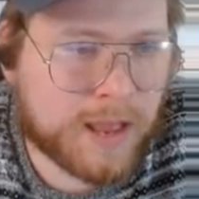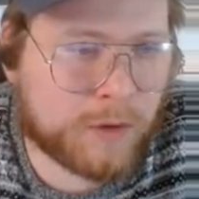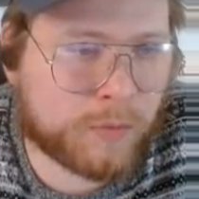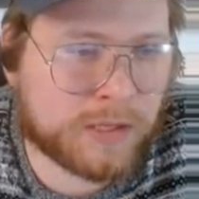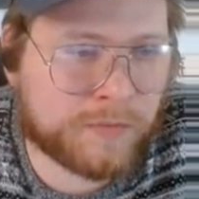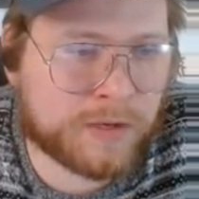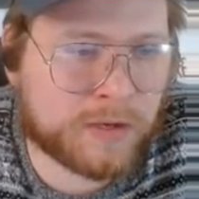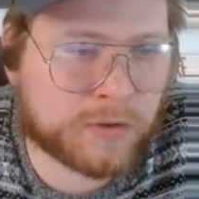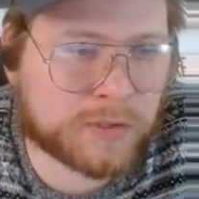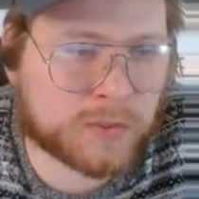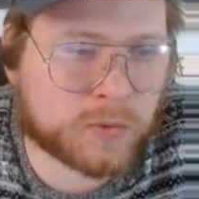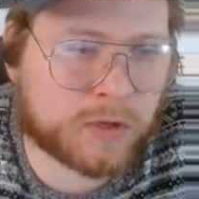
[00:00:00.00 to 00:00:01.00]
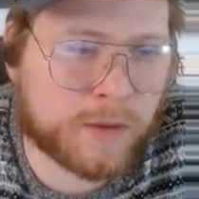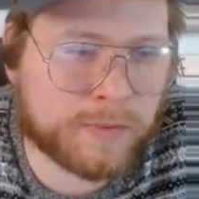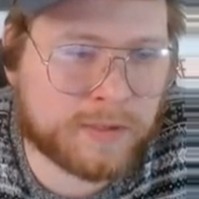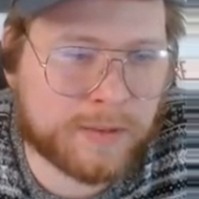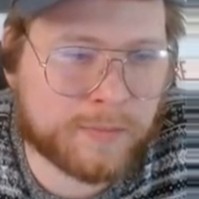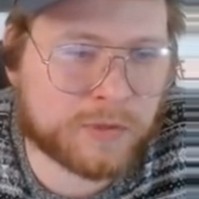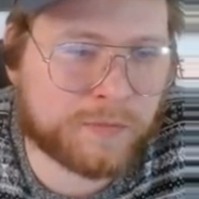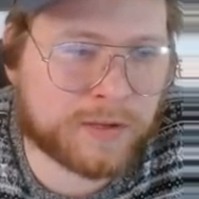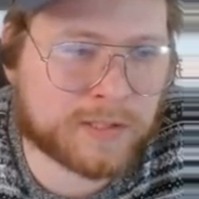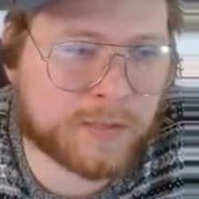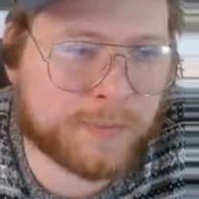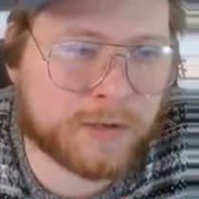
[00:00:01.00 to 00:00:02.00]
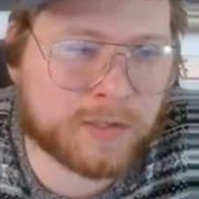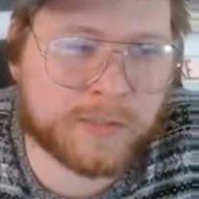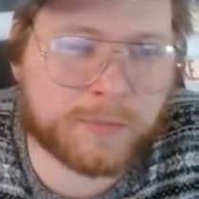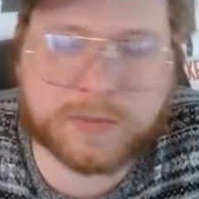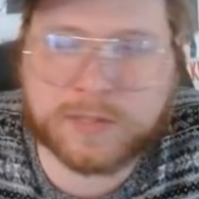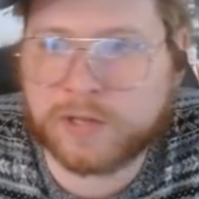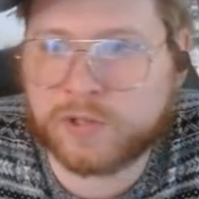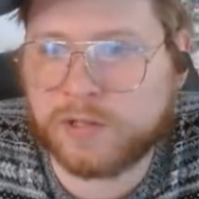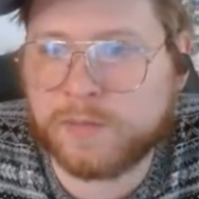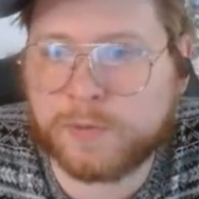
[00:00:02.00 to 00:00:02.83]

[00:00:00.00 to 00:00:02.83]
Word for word: How relevant are the sword combat damage effects compared to the protection?